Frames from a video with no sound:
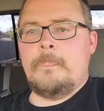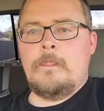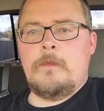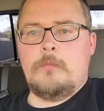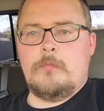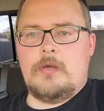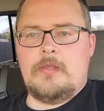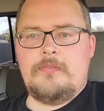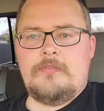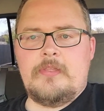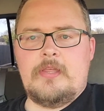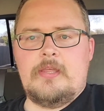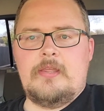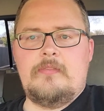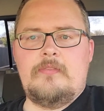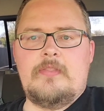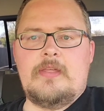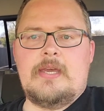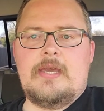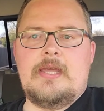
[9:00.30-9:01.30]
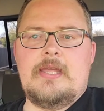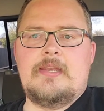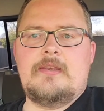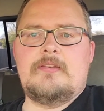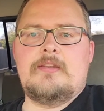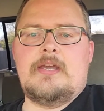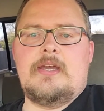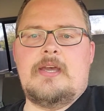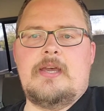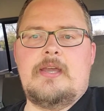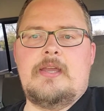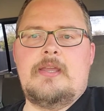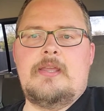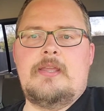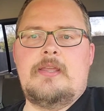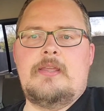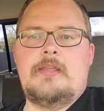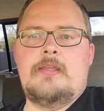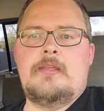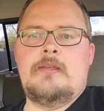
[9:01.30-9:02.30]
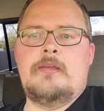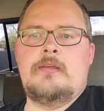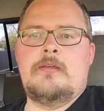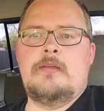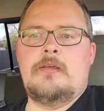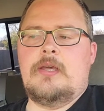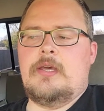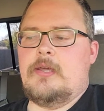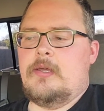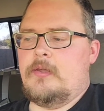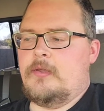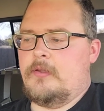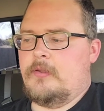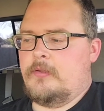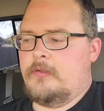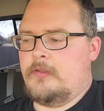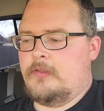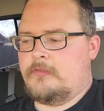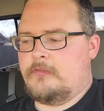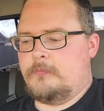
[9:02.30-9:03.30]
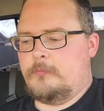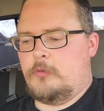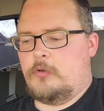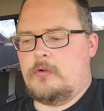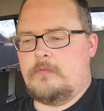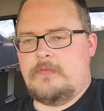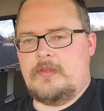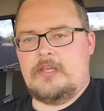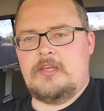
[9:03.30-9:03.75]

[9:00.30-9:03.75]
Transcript: One thing that it's more of a